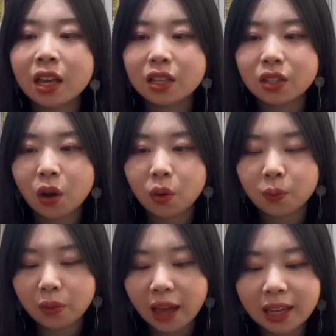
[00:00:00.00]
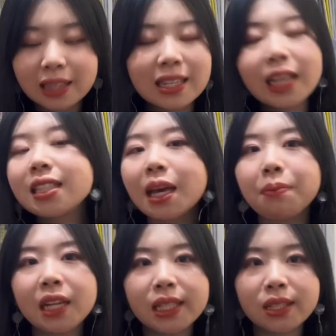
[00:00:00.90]
So I can take 10
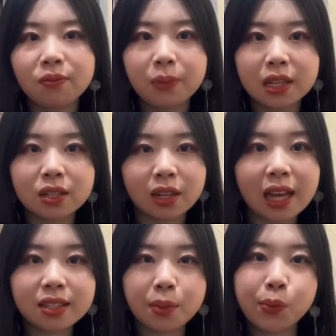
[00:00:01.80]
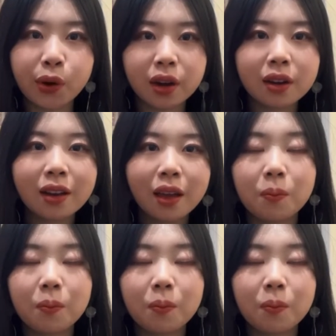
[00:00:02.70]
minutes of bus to get somewhere,